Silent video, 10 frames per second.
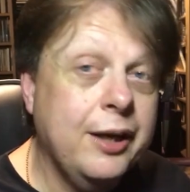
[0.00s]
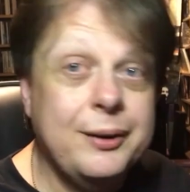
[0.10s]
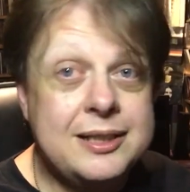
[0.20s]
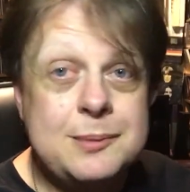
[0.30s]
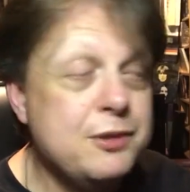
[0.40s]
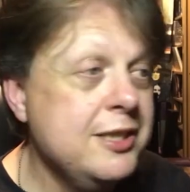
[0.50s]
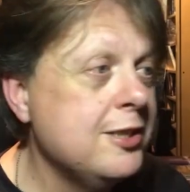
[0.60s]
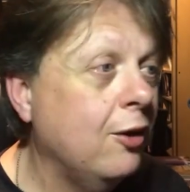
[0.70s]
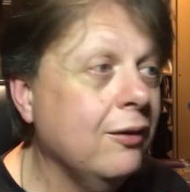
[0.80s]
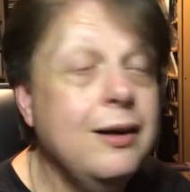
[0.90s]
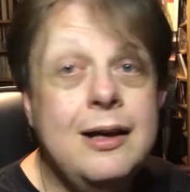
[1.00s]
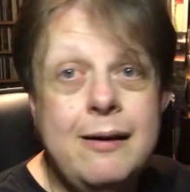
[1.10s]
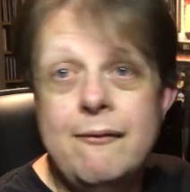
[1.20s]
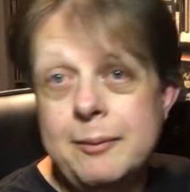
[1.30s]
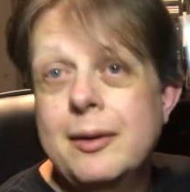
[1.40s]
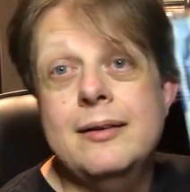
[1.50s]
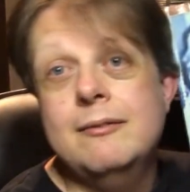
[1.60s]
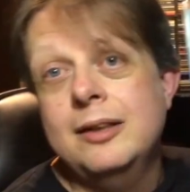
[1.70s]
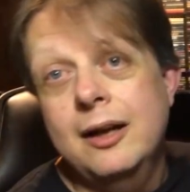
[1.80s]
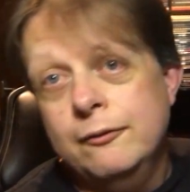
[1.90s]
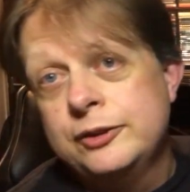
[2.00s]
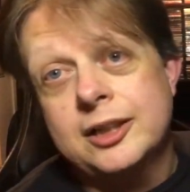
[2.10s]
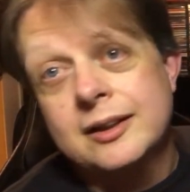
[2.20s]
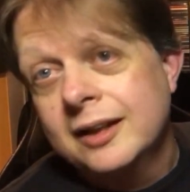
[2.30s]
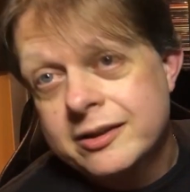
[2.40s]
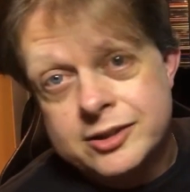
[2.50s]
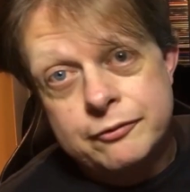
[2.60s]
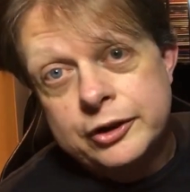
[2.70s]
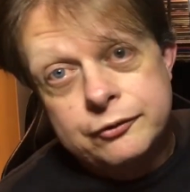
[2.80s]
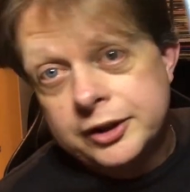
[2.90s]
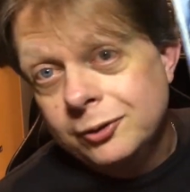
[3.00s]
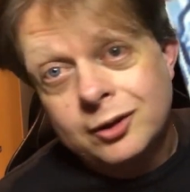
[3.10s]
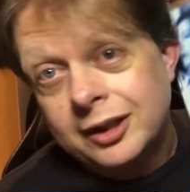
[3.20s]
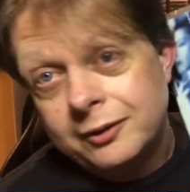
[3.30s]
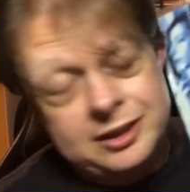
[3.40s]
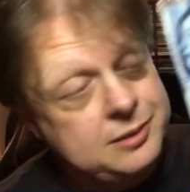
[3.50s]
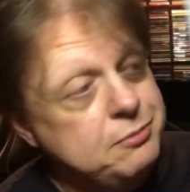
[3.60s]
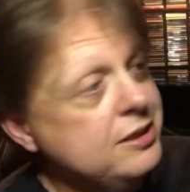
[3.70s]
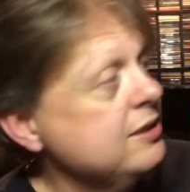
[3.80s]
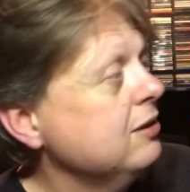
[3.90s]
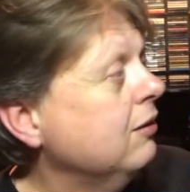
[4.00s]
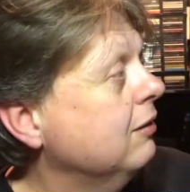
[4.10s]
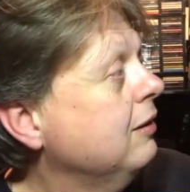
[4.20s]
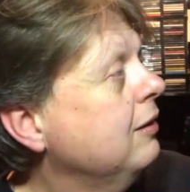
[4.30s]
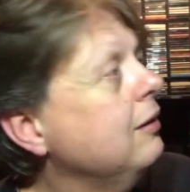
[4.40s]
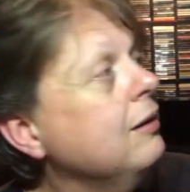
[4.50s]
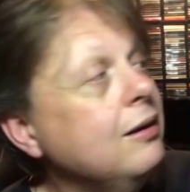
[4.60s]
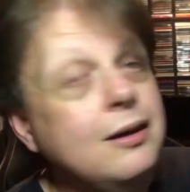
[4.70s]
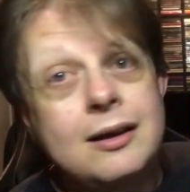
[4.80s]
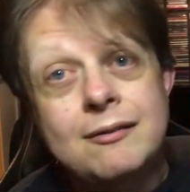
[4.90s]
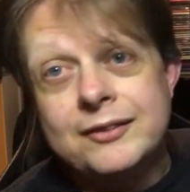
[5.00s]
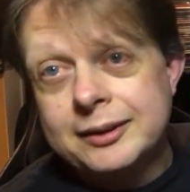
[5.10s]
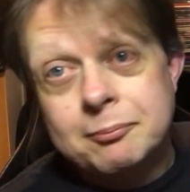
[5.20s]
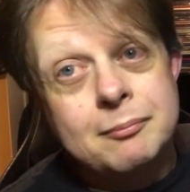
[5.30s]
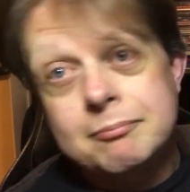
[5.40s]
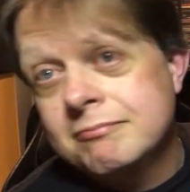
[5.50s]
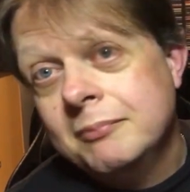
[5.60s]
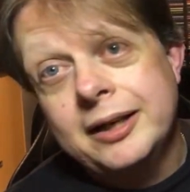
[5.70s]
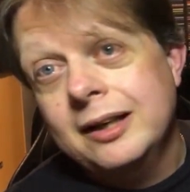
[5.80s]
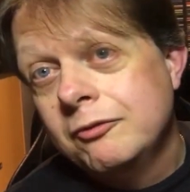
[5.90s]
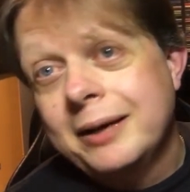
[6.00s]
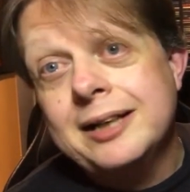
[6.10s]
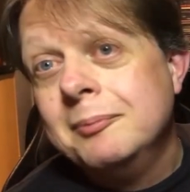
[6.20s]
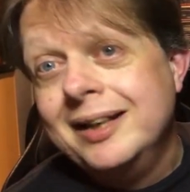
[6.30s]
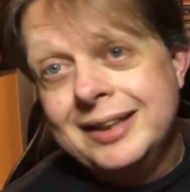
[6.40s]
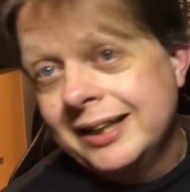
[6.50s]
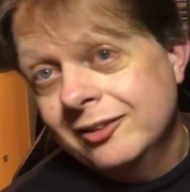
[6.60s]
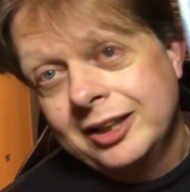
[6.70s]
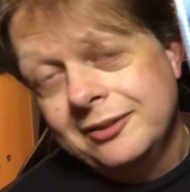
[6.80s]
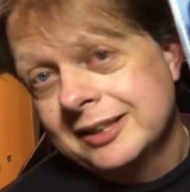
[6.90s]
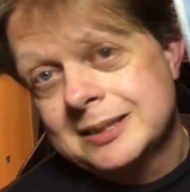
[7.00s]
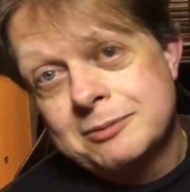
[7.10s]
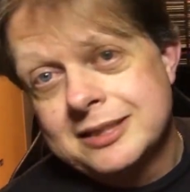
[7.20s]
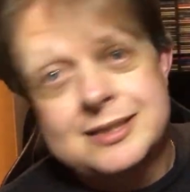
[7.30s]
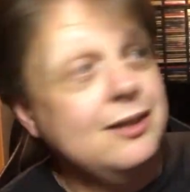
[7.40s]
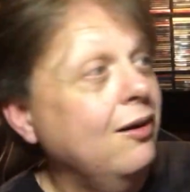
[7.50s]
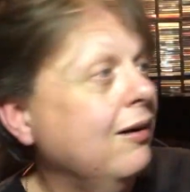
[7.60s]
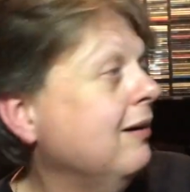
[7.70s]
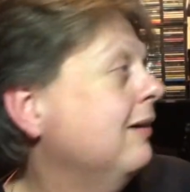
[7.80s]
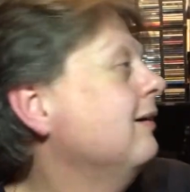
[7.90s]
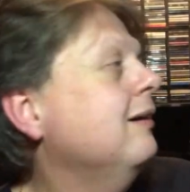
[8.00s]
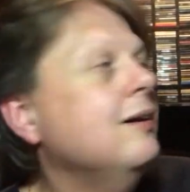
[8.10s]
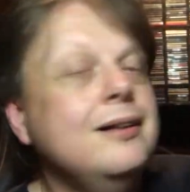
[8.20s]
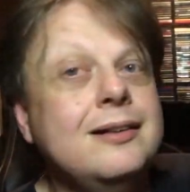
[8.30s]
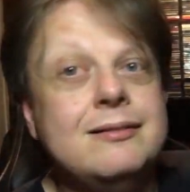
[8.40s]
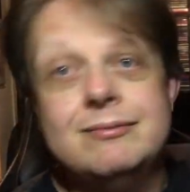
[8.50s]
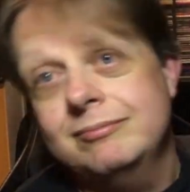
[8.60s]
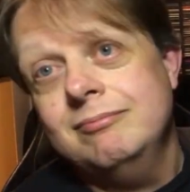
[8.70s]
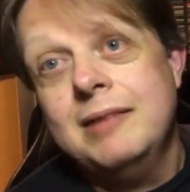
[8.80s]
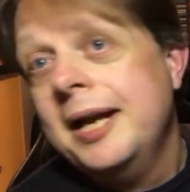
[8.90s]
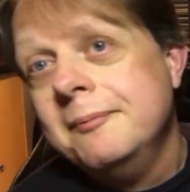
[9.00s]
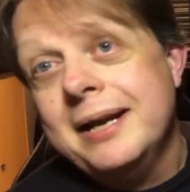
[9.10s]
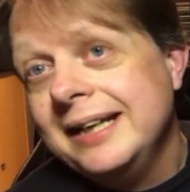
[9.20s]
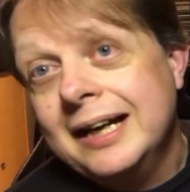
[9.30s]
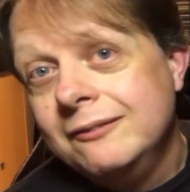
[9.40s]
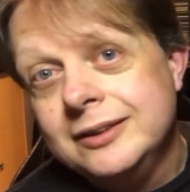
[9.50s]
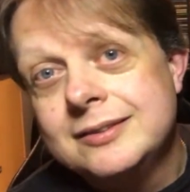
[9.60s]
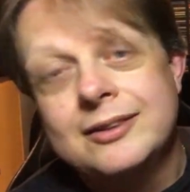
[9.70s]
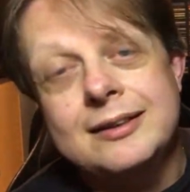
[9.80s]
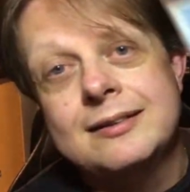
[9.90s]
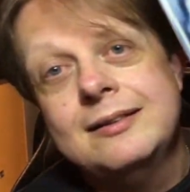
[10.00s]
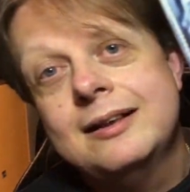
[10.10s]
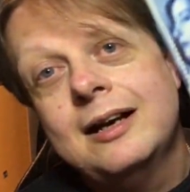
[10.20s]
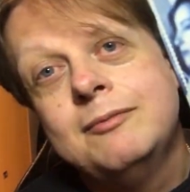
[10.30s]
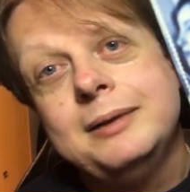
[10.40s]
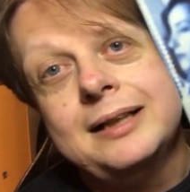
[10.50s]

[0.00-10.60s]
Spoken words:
knowing it's a Prince song. They might love Chaka Khan's I Feel For You, not knowing it's a Prince song. They might love Manic Monday, not knowing it's a Prince song. And many others that have